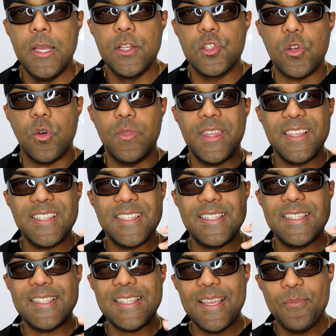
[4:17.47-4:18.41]
So this
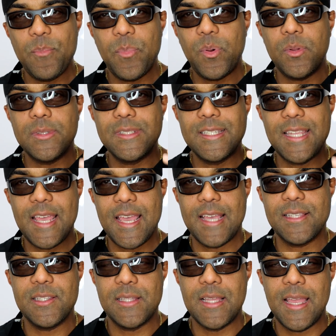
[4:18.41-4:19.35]
simple
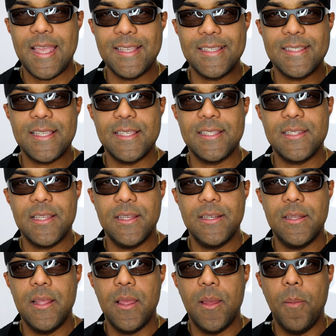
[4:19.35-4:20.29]
test that
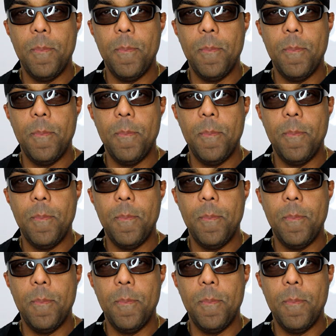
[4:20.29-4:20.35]
existed